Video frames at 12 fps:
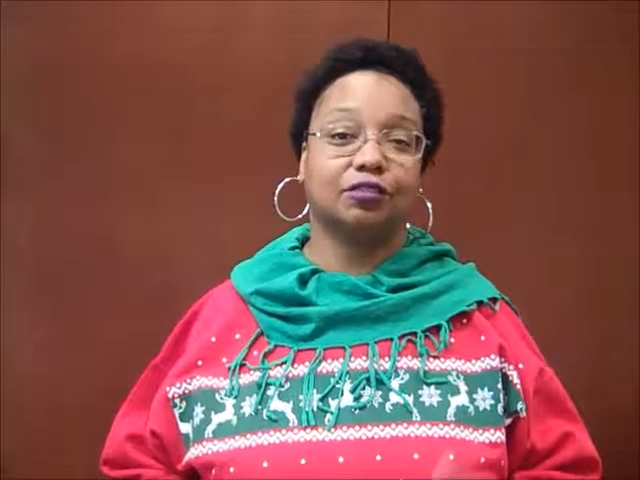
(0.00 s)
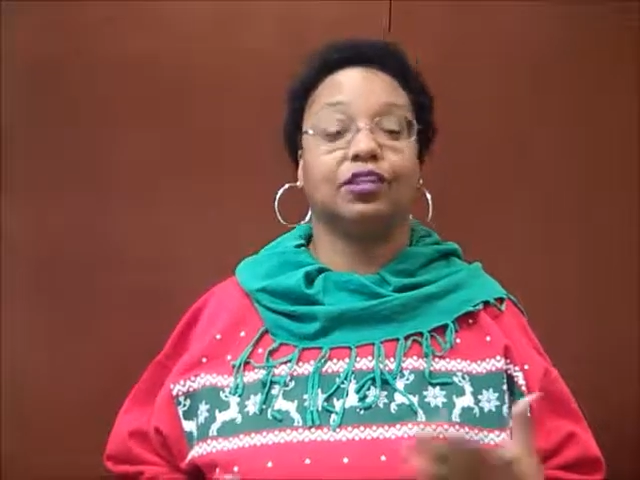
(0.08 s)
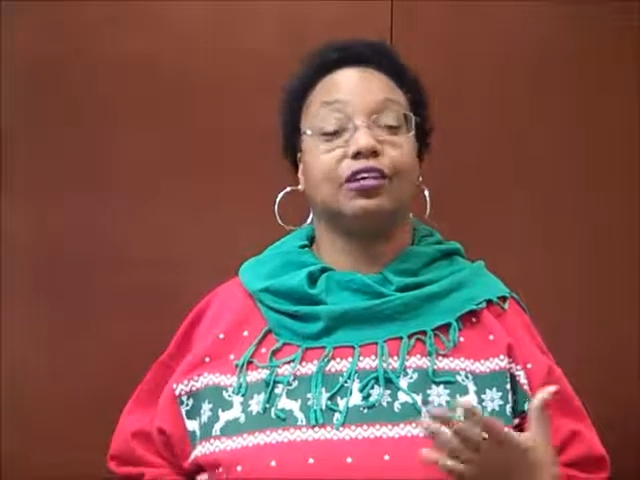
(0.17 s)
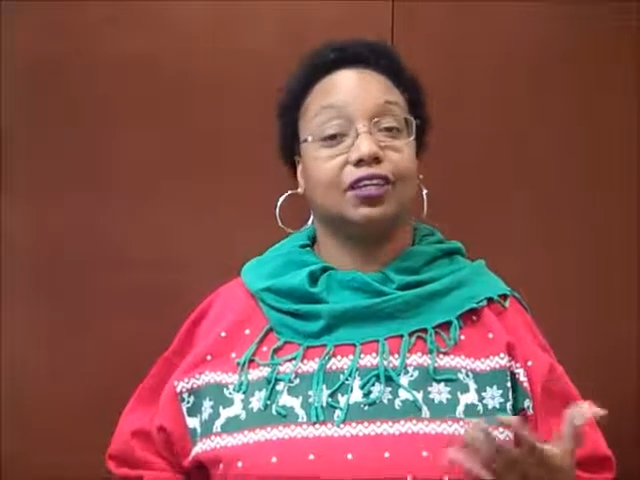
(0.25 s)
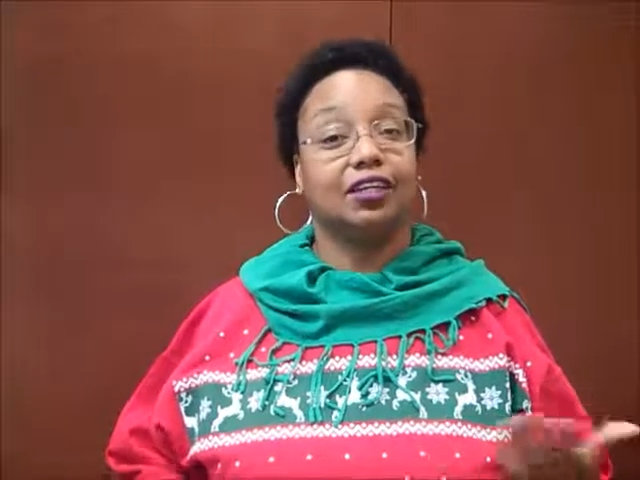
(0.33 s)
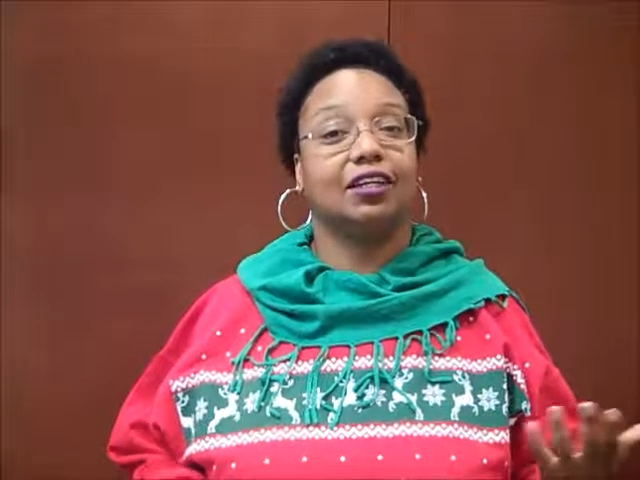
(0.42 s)

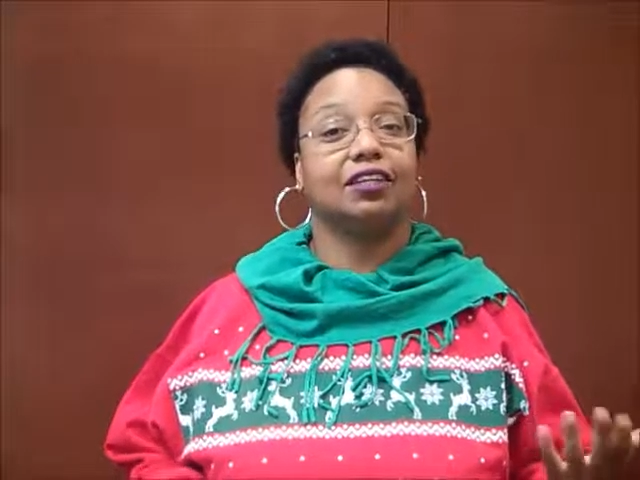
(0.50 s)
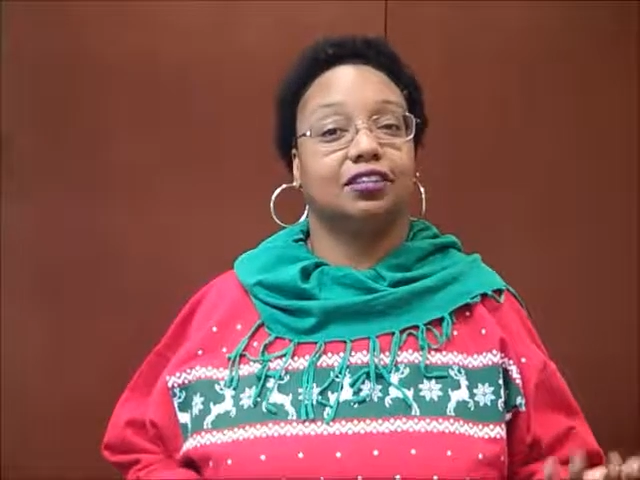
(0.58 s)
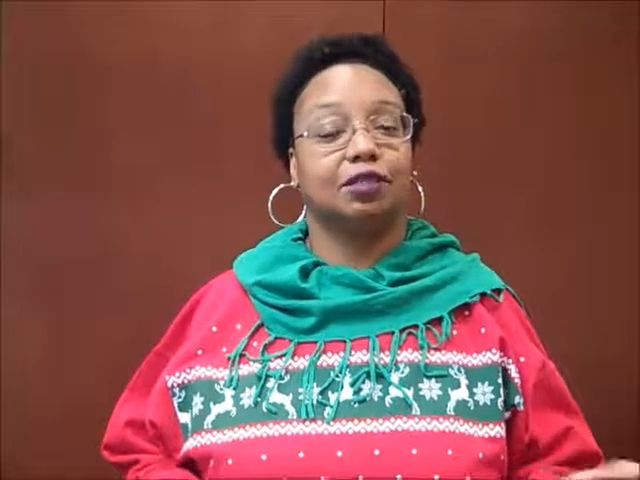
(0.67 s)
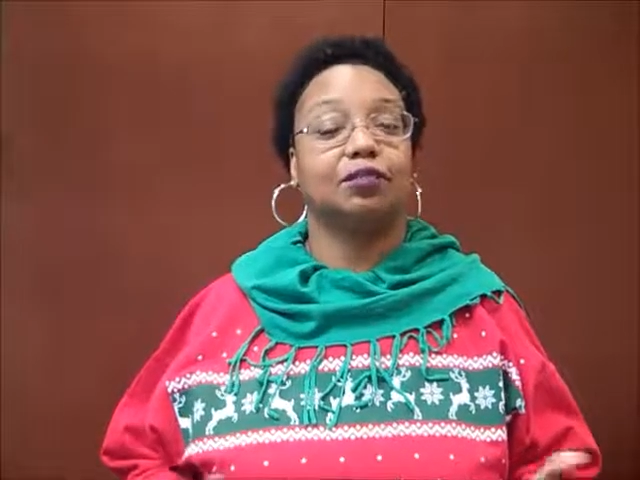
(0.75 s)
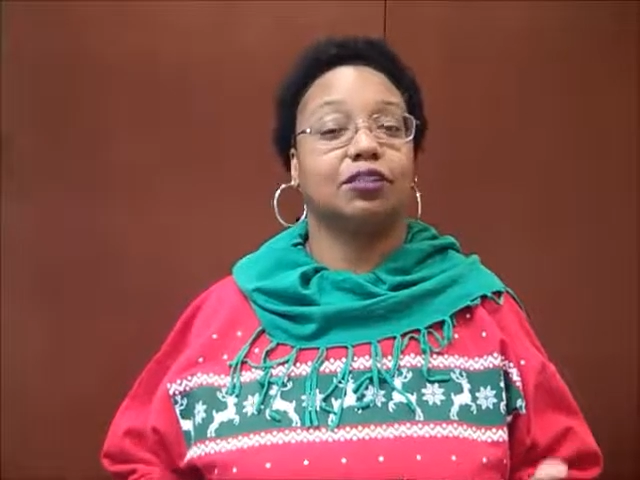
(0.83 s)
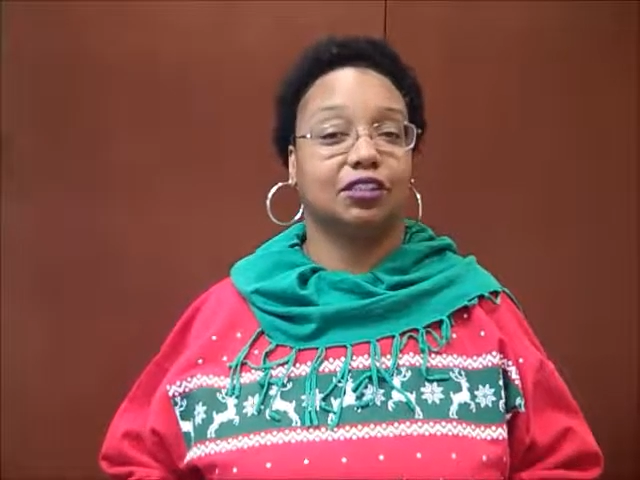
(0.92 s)
They'll get
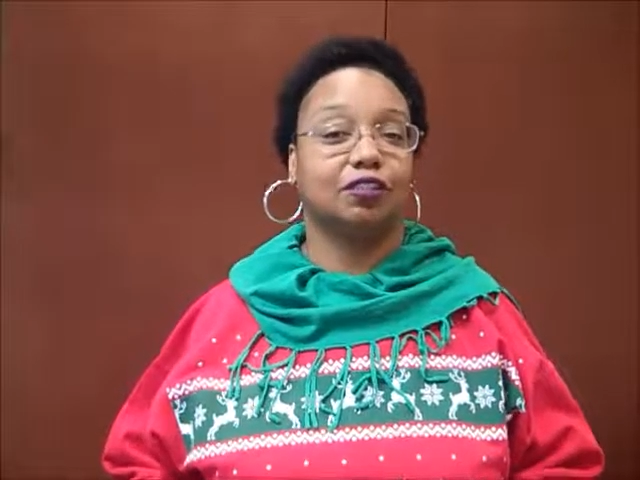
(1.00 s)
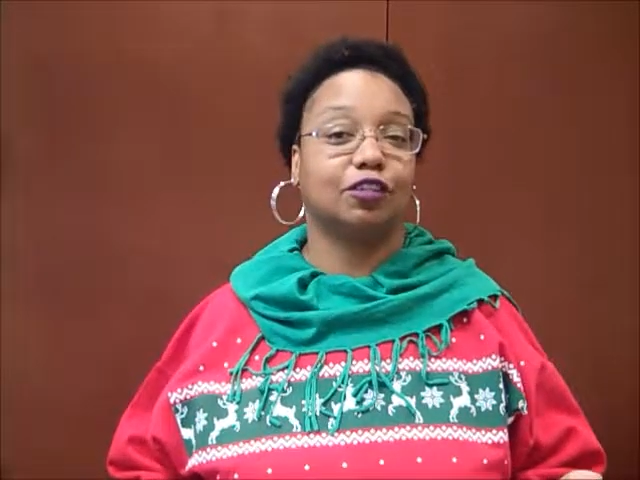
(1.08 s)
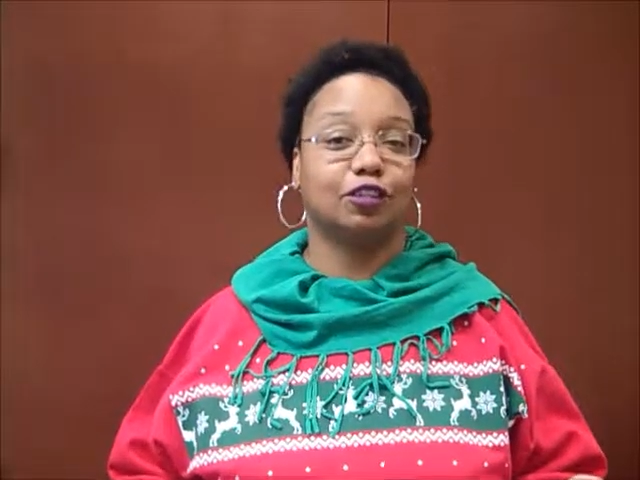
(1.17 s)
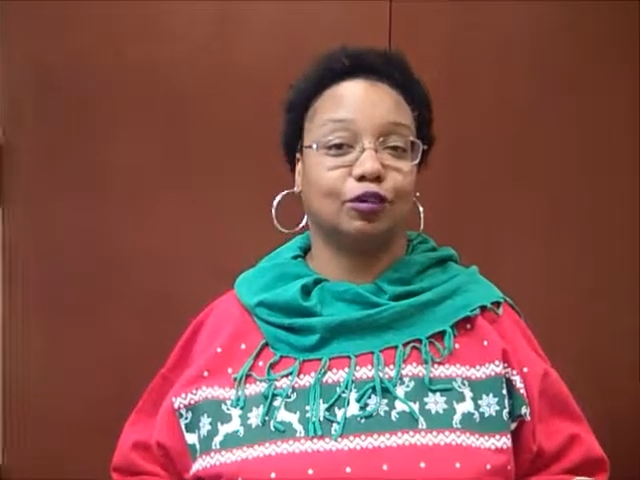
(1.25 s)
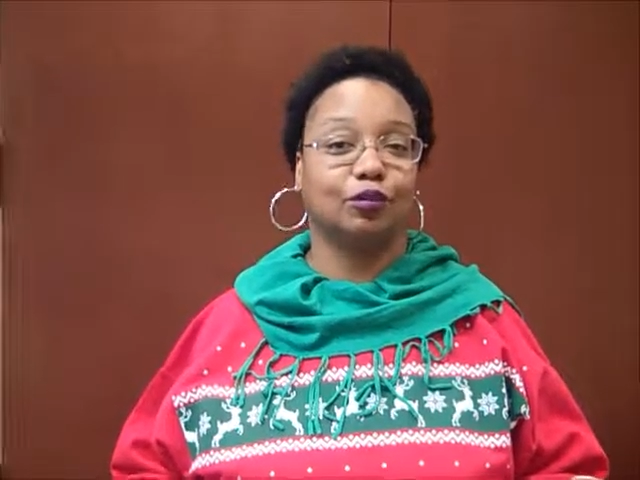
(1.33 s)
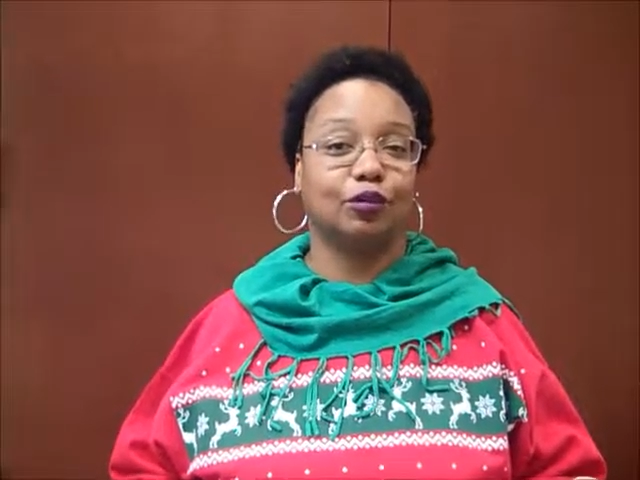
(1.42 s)
some of the stuff
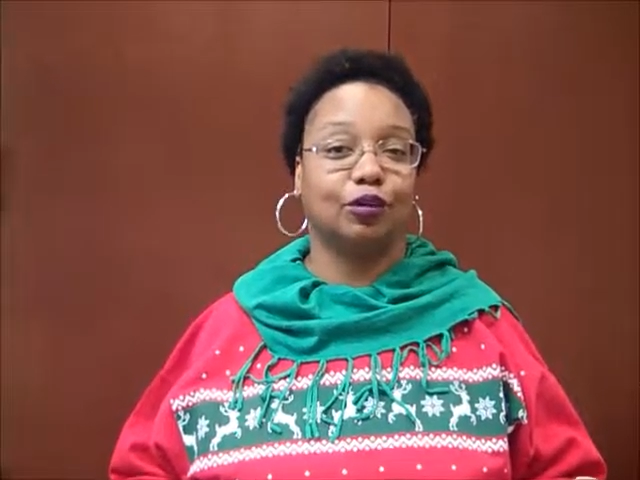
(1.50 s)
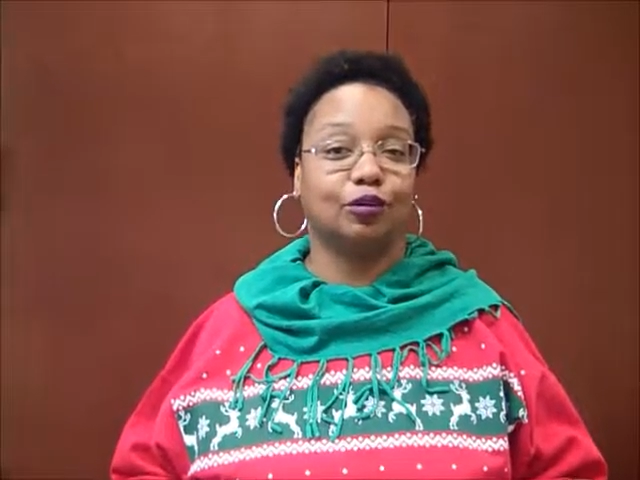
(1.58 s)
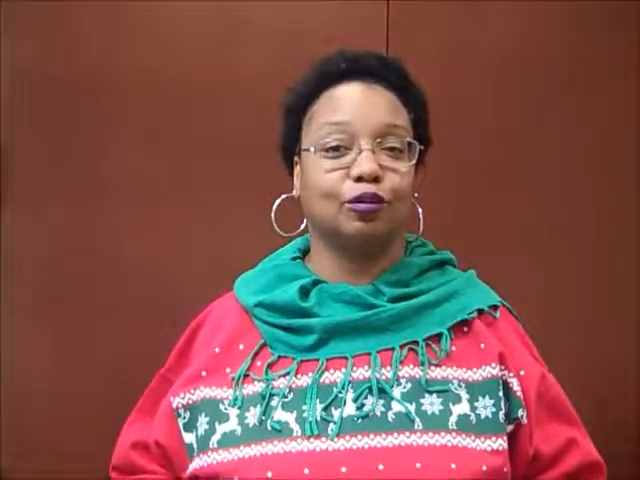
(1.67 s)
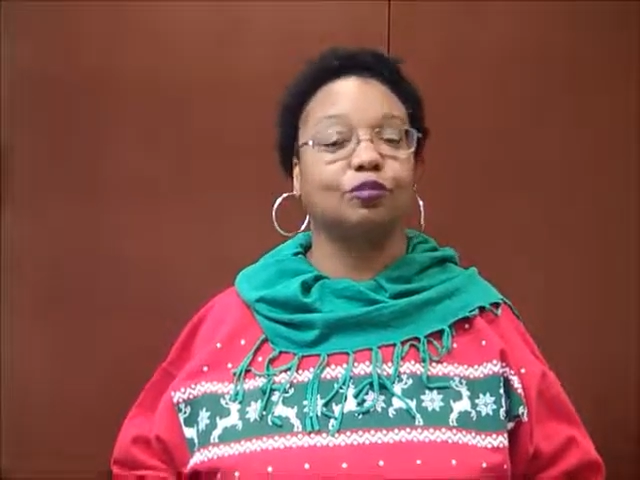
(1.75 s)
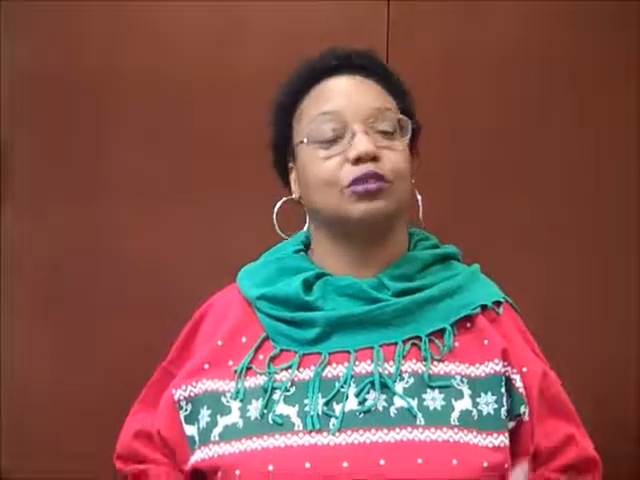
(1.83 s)
that's going on,